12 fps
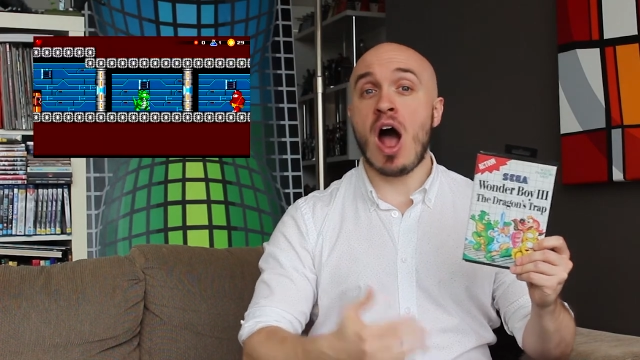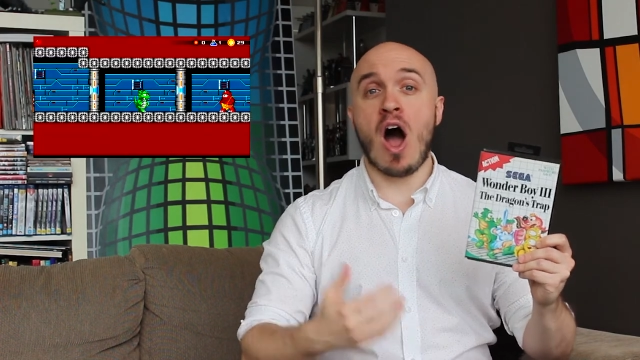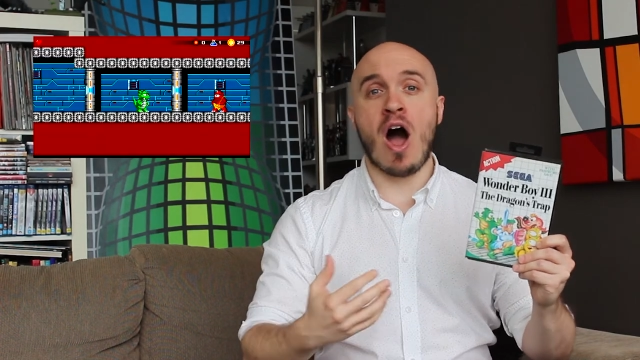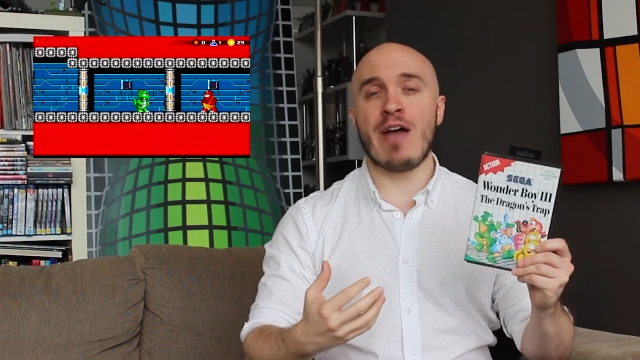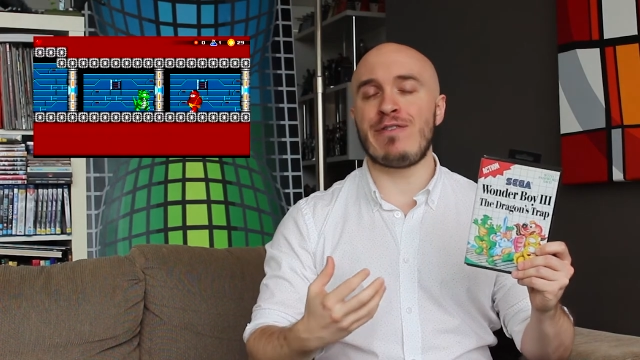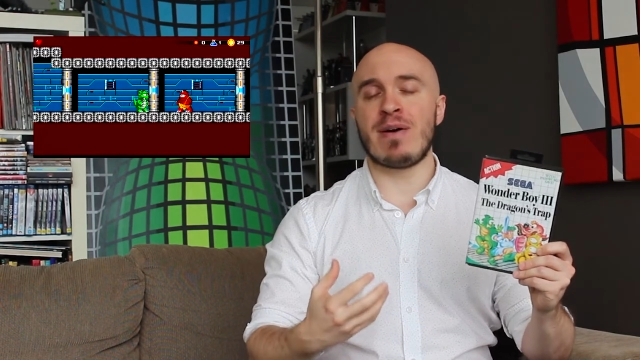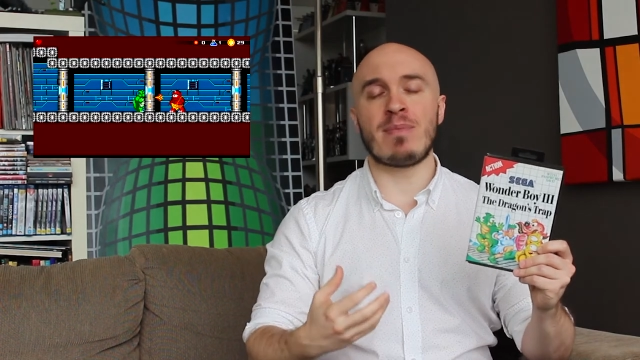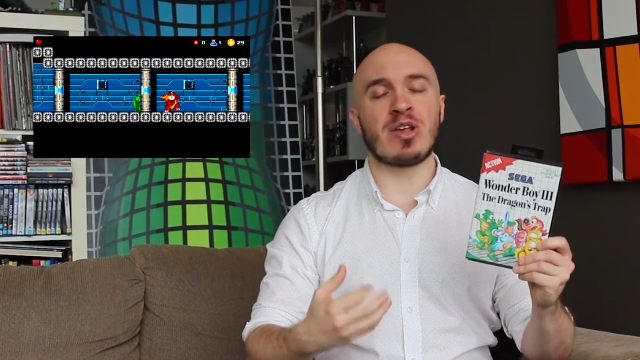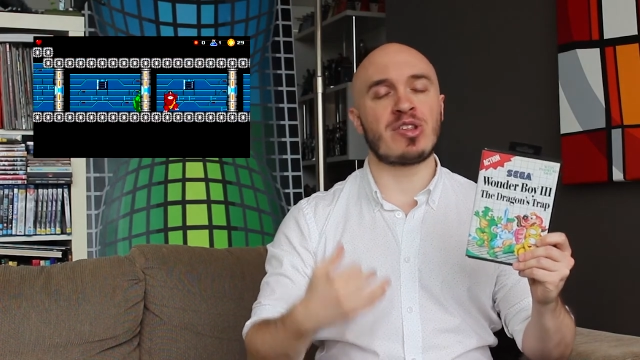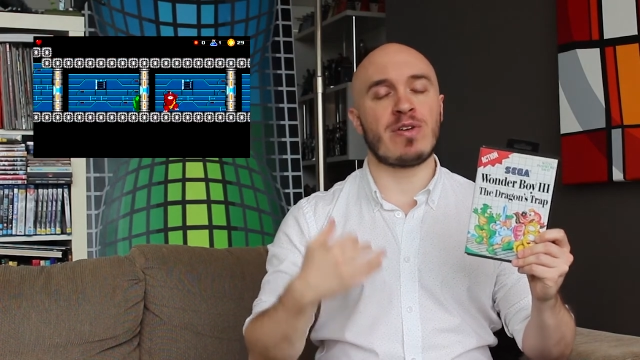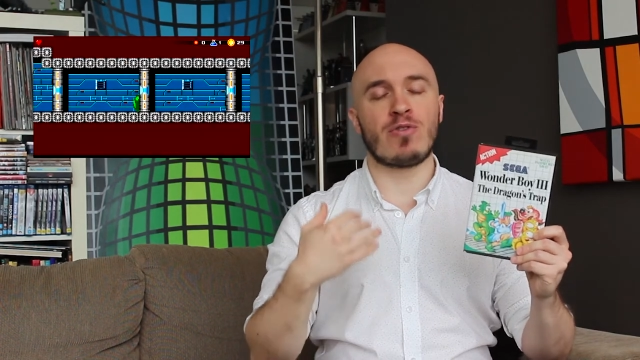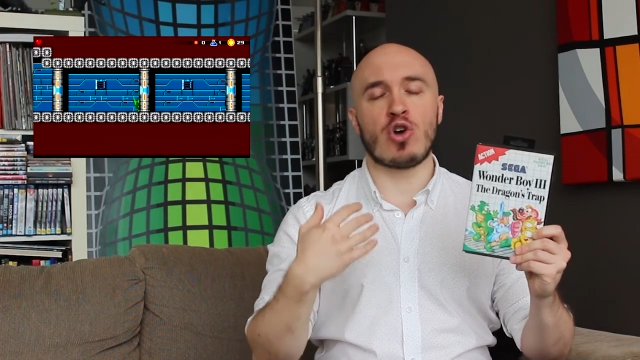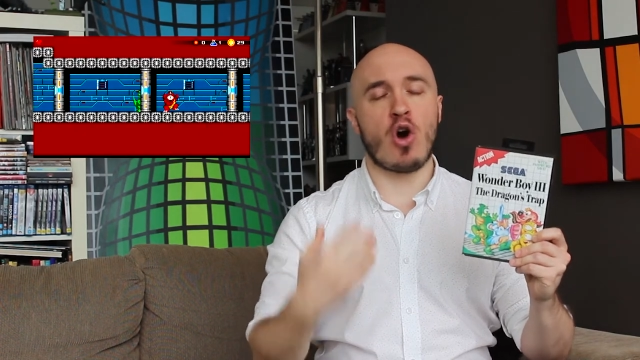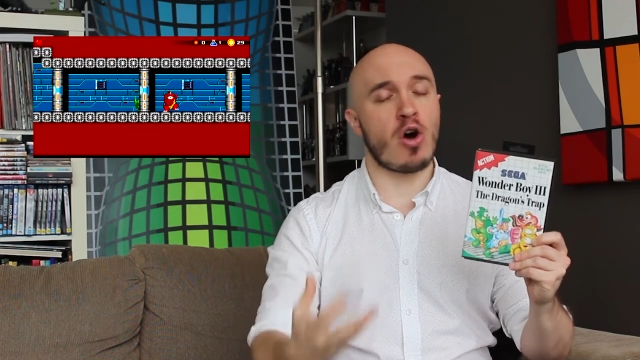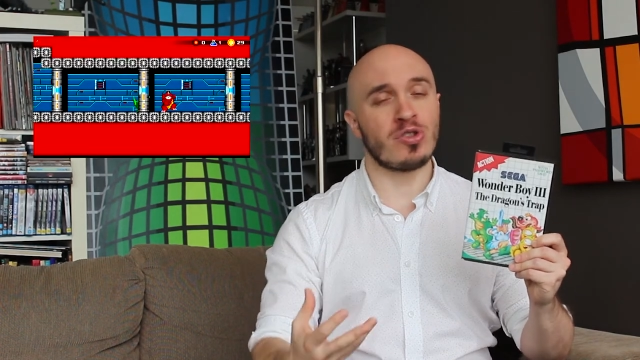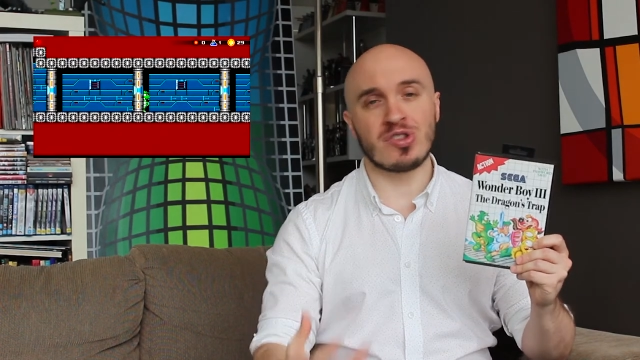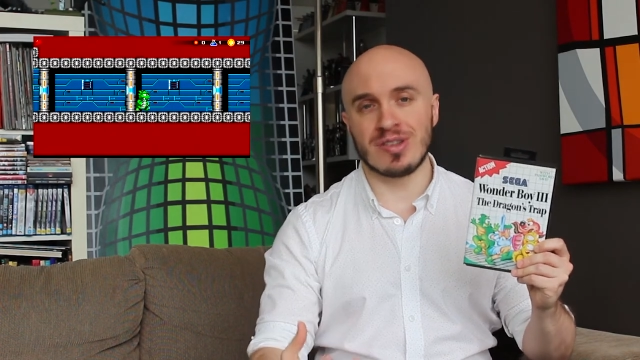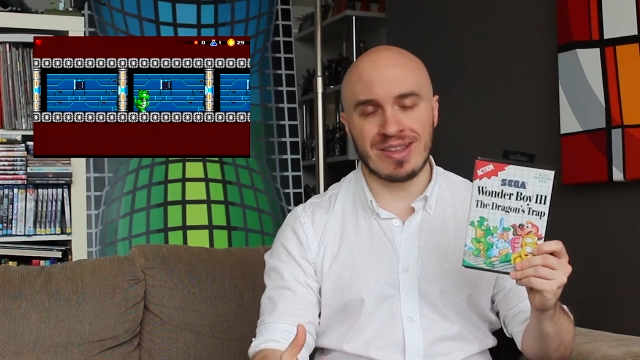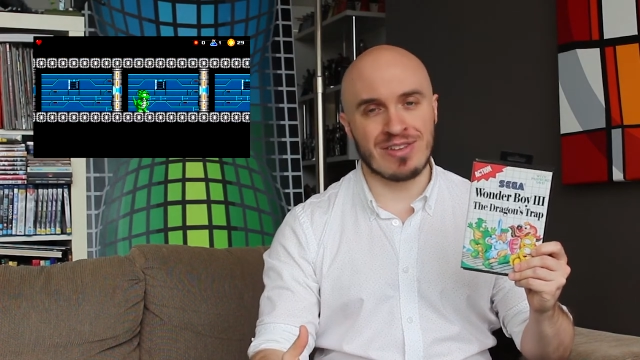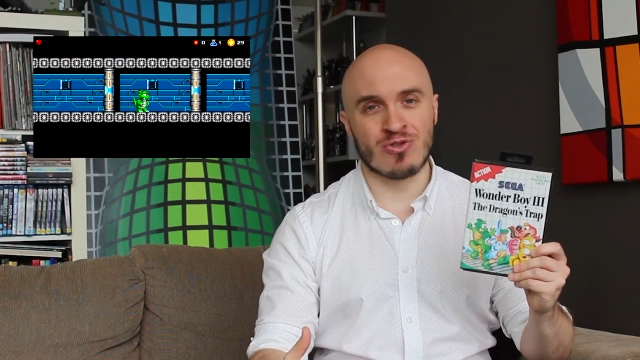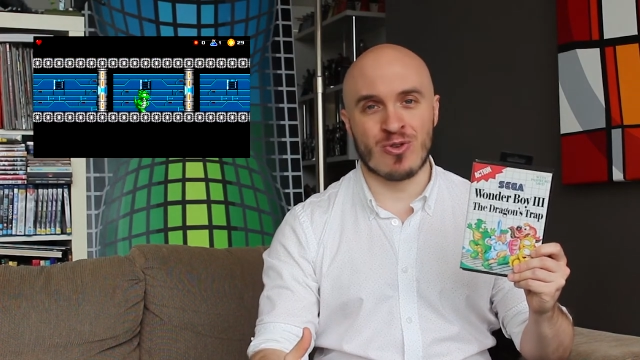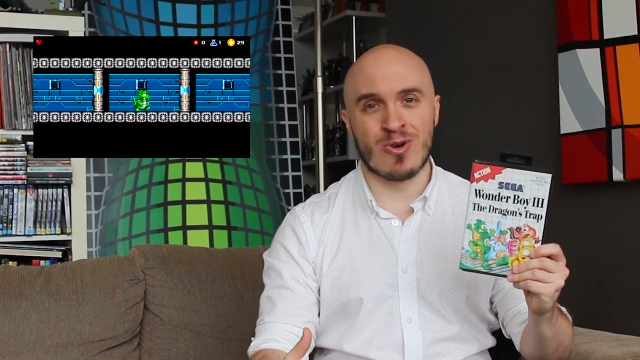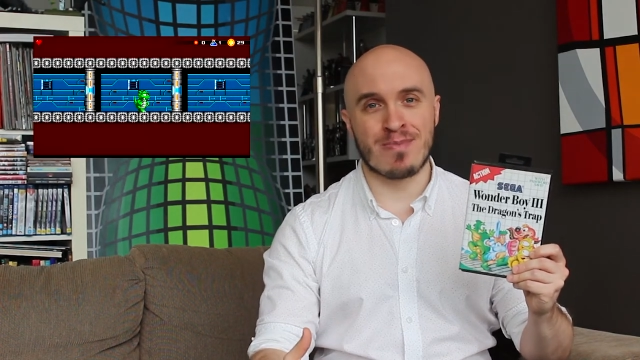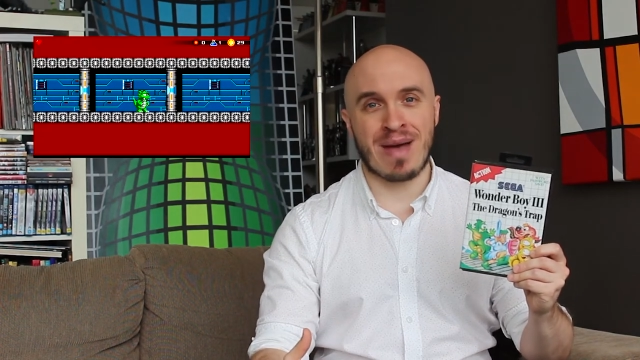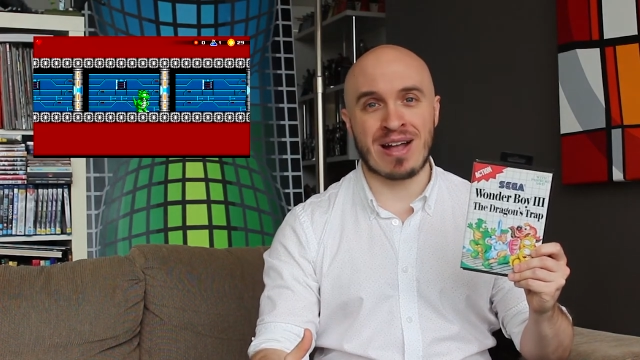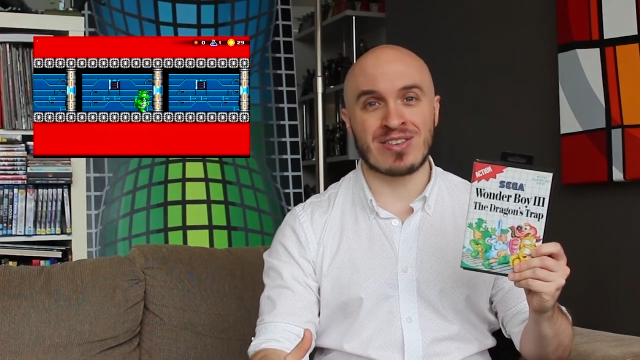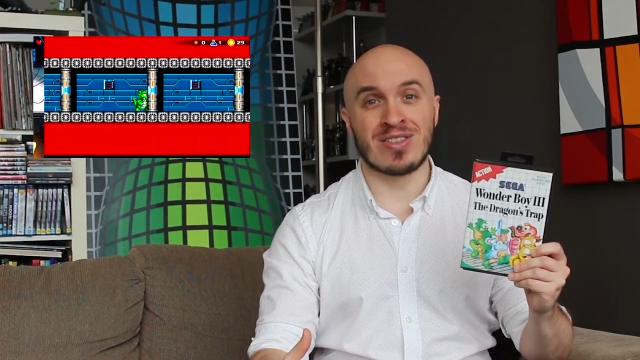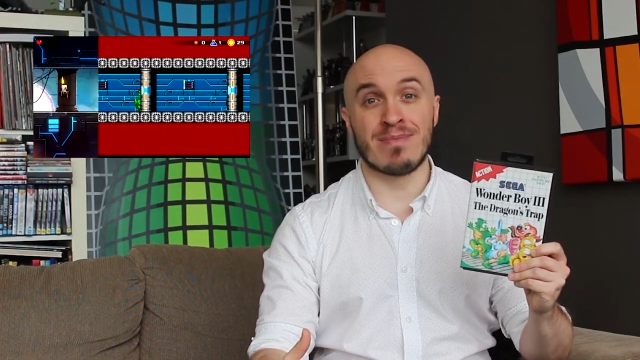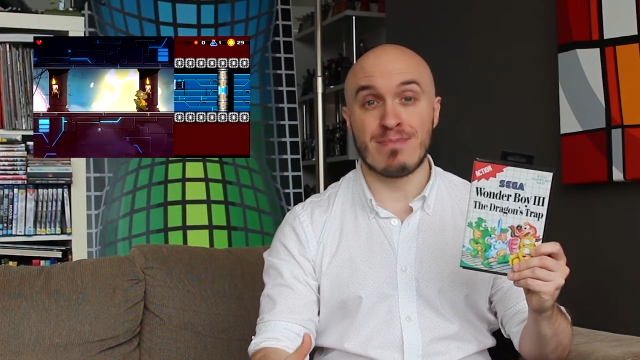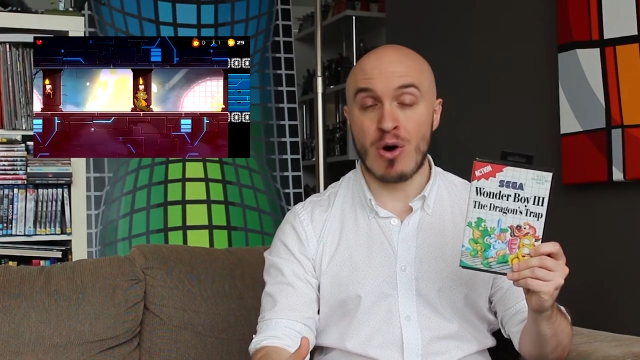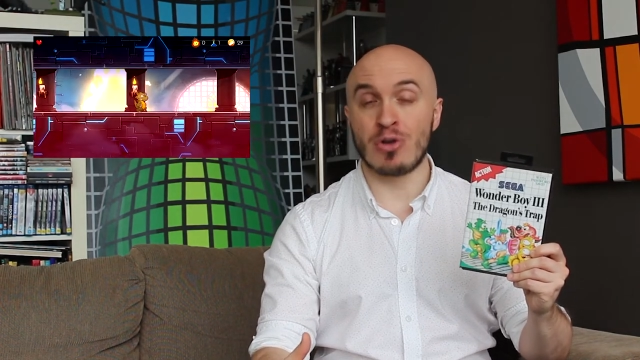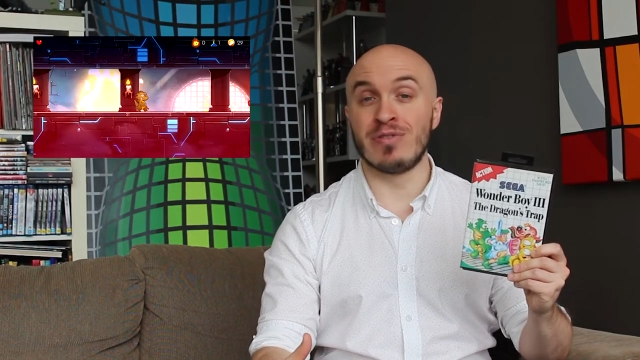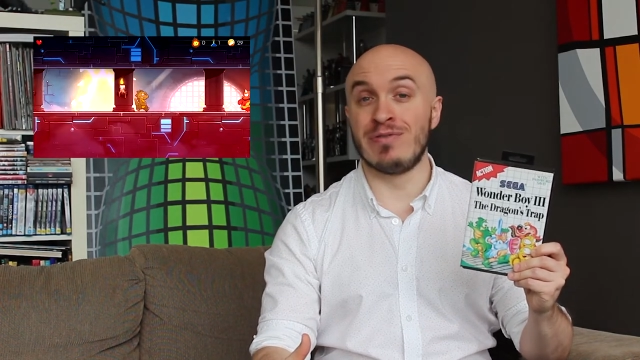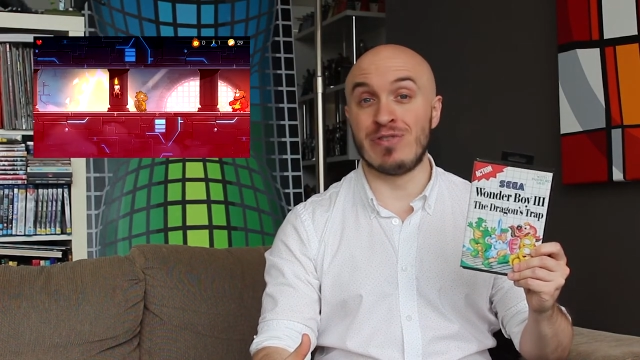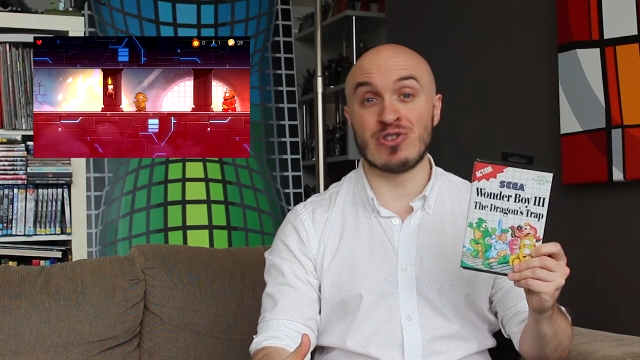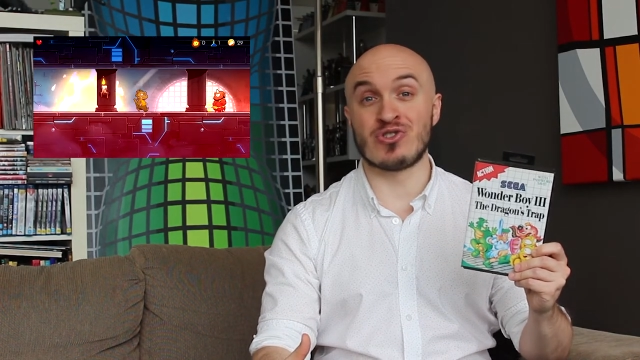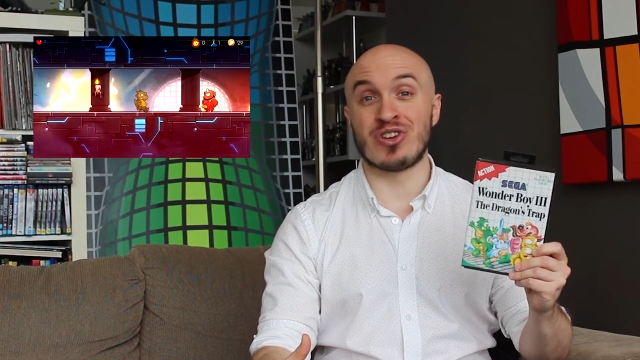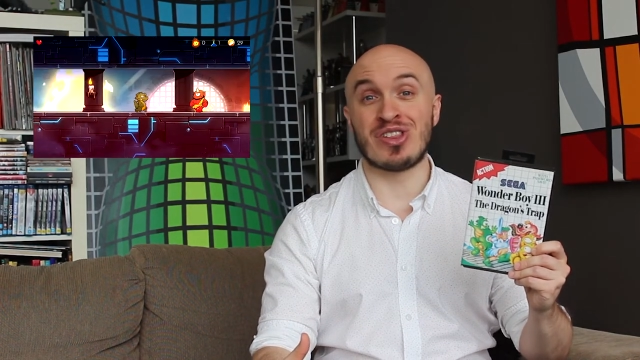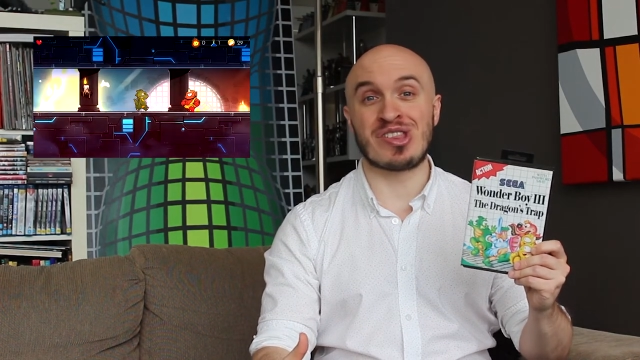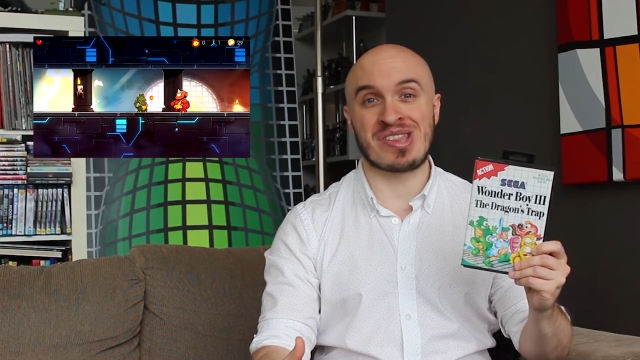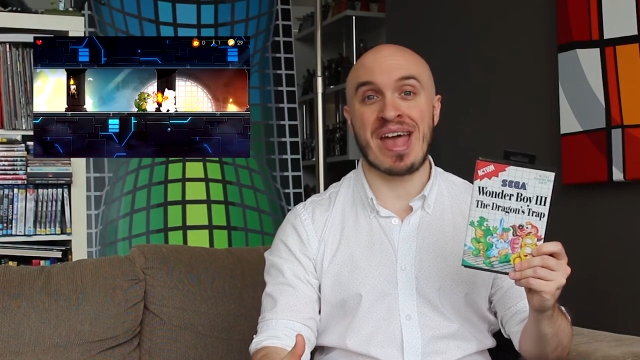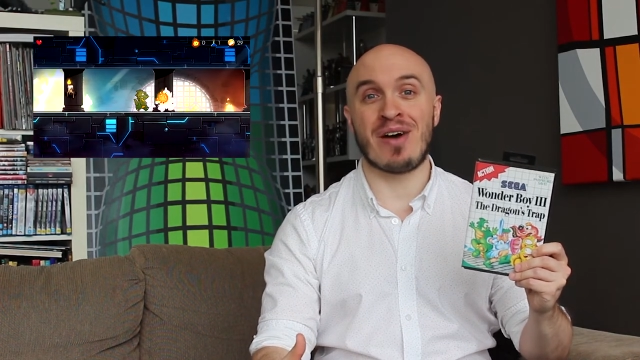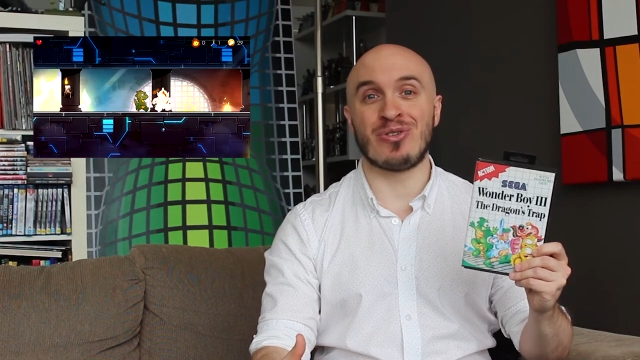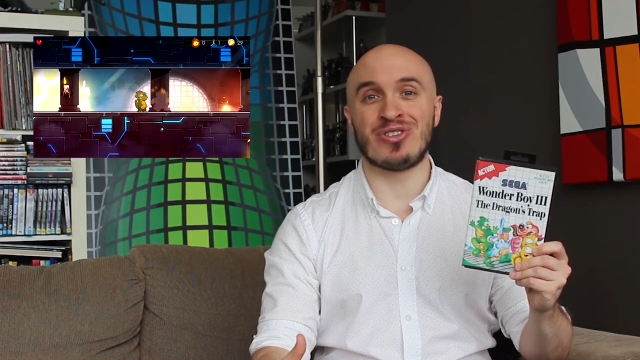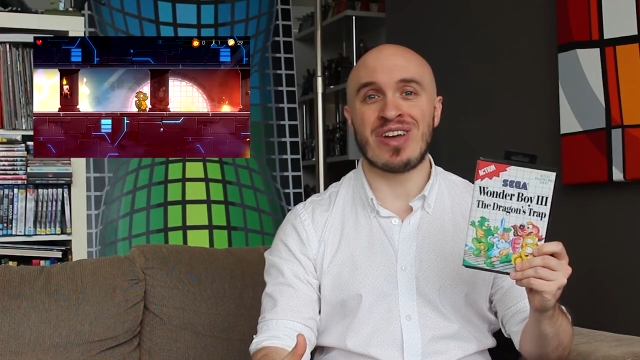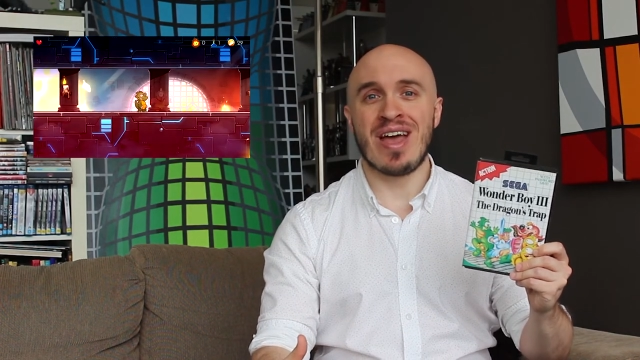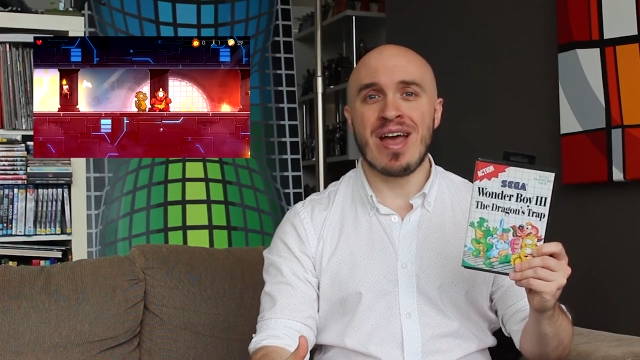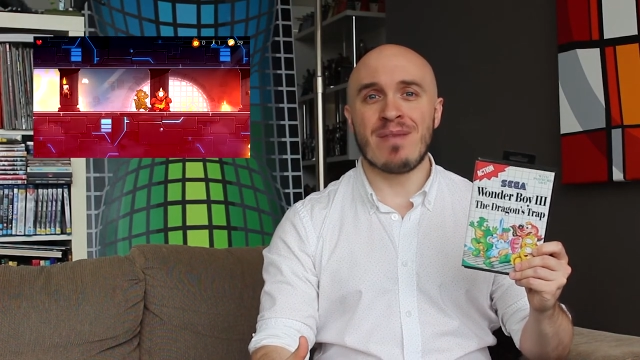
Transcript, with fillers: I found myself constantly drawn back to the modern vision and sound.